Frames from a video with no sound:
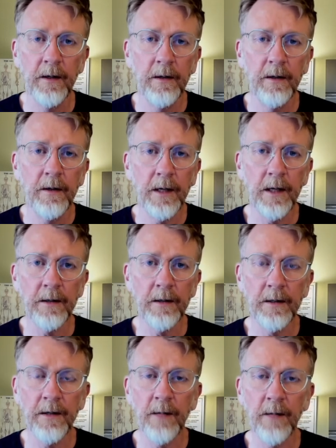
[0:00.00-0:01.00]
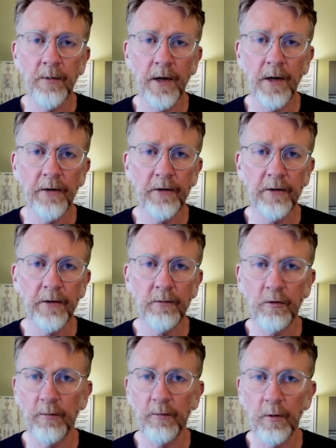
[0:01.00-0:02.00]
And in that process, we're
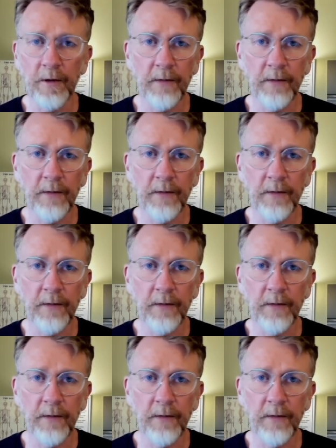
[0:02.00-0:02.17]
exploring